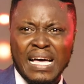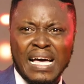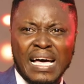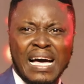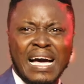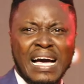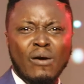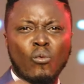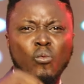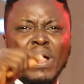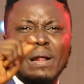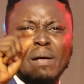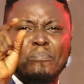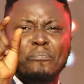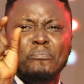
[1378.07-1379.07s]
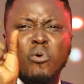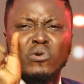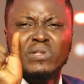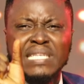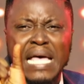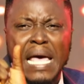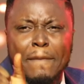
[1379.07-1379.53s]
will put a
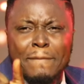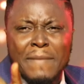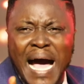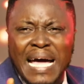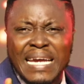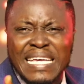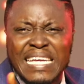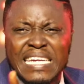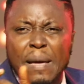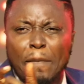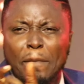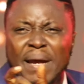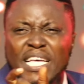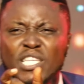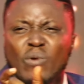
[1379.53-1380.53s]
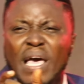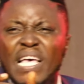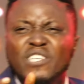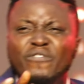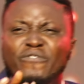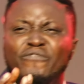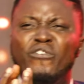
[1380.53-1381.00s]
man in a place where he's
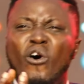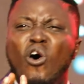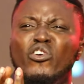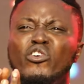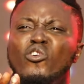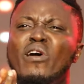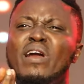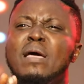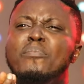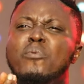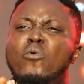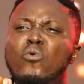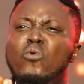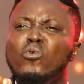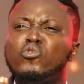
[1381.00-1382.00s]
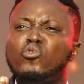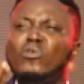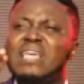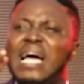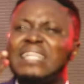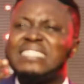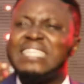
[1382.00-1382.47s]
vulnerable to the
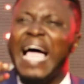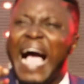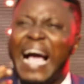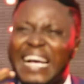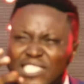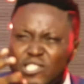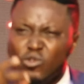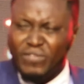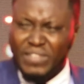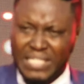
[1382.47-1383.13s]
attacks of the devil.